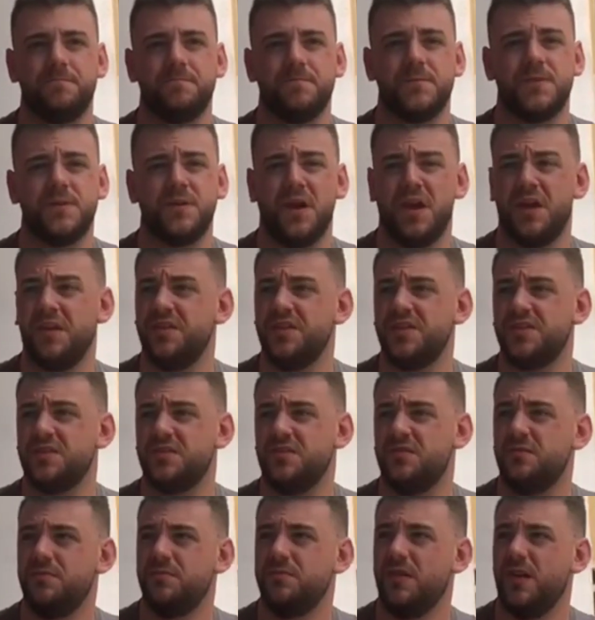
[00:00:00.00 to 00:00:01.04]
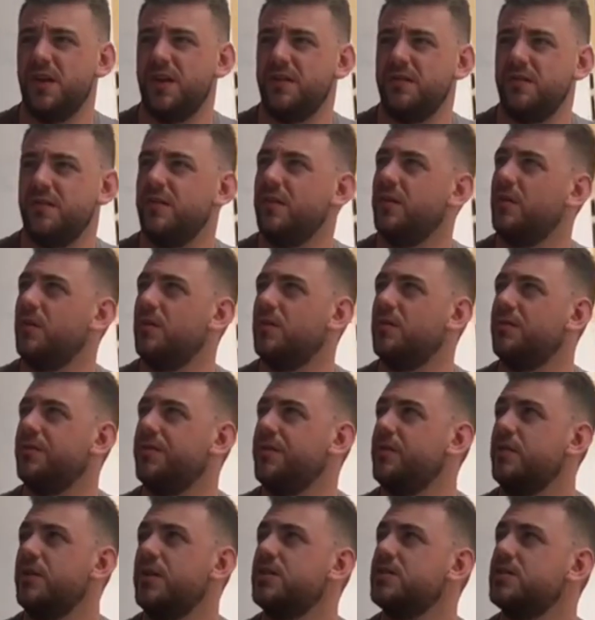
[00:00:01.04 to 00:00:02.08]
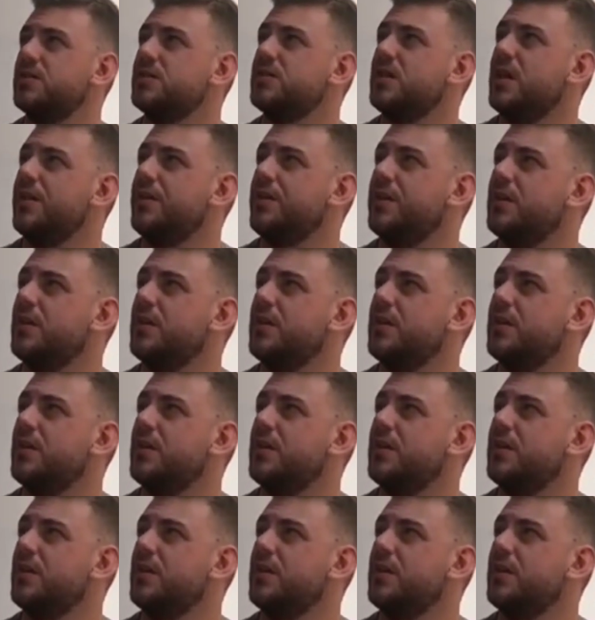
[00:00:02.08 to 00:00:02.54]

So yeah, these are the reasons. I think.